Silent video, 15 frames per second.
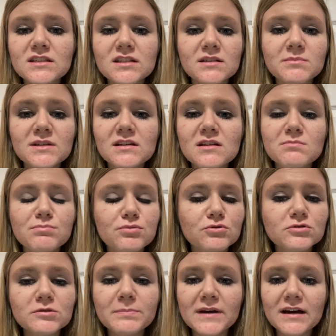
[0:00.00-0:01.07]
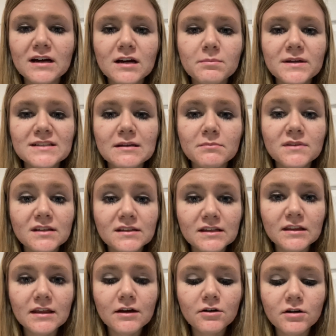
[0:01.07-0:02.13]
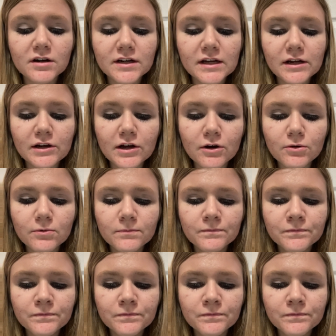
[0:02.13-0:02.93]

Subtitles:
to be pulled back by something that they already know.